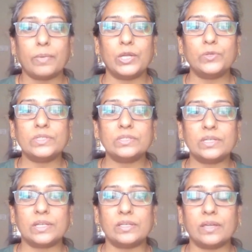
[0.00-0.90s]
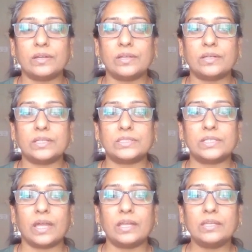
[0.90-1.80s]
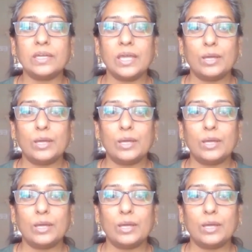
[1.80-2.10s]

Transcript: reducing the data redundancy and